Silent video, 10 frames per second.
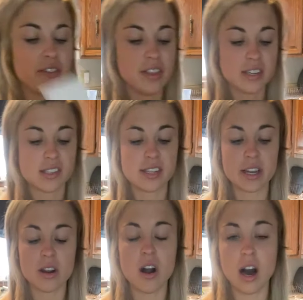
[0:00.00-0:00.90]
this
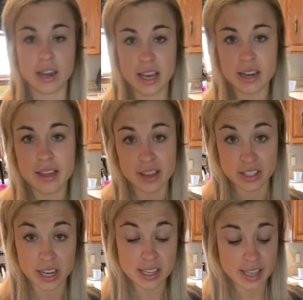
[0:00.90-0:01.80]
sticker on it, and it
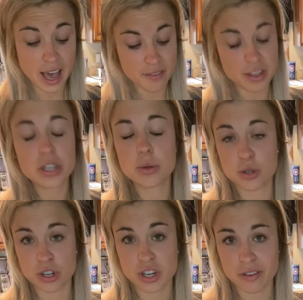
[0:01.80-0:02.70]
does have the
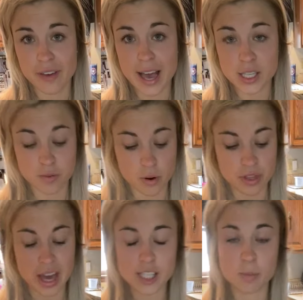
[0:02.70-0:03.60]
nutrition facts for
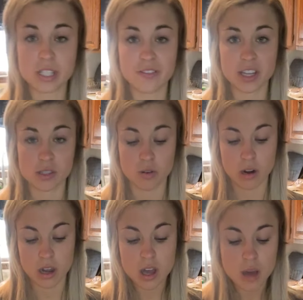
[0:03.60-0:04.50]
that specific
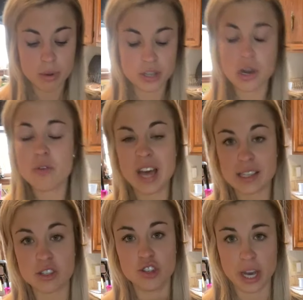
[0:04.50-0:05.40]
store. But no,
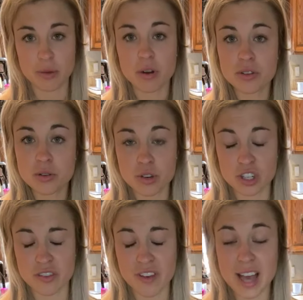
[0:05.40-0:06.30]
that's general
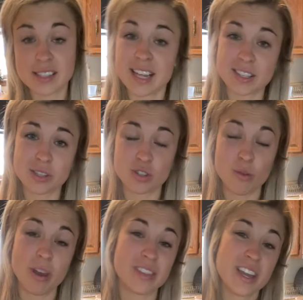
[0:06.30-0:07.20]
nutrition facts. That's
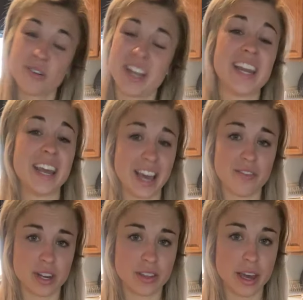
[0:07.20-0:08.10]
assuming that you're eating
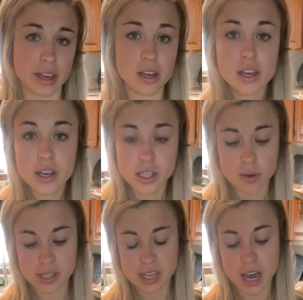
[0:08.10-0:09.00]
everything. So
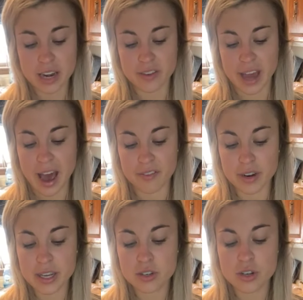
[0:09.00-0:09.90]
it's kind of an
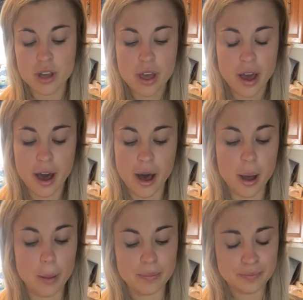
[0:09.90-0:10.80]
average.
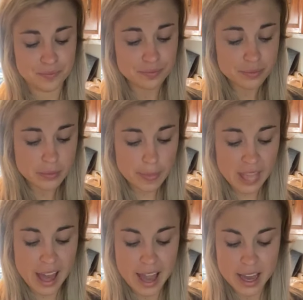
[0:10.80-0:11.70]

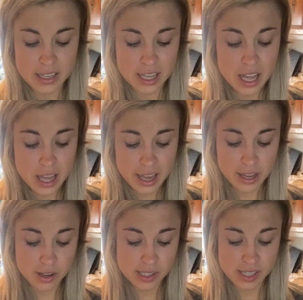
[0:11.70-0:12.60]
And
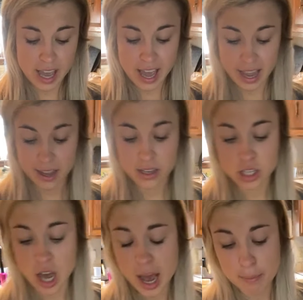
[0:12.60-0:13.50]
it'll say
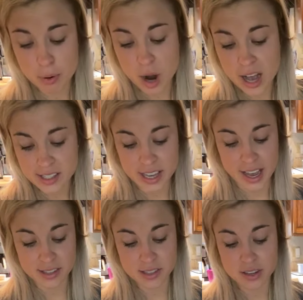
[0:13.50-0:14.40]
time
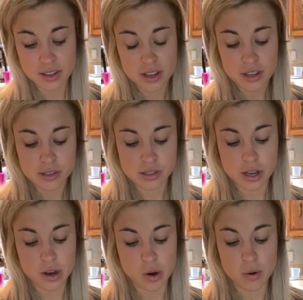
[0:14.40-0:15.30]
processed.
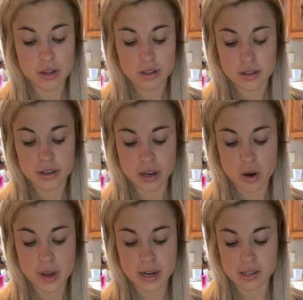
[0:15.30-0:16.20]
So, you know,
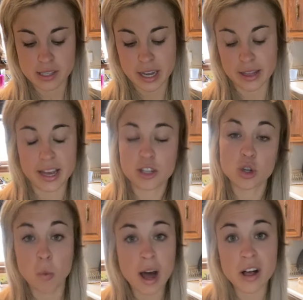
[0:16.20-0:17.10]
it'll say like
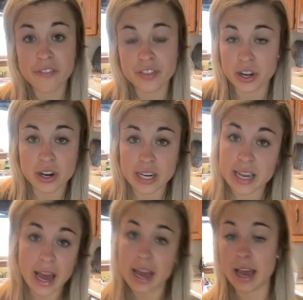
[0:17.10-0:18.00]
12:30
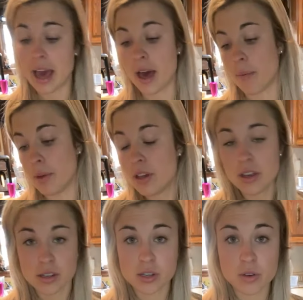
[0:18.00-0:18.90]
a.m.
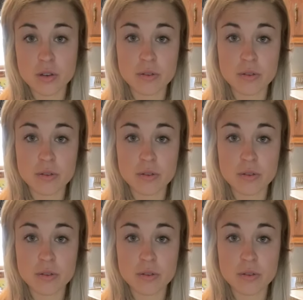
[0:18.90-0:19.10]
So you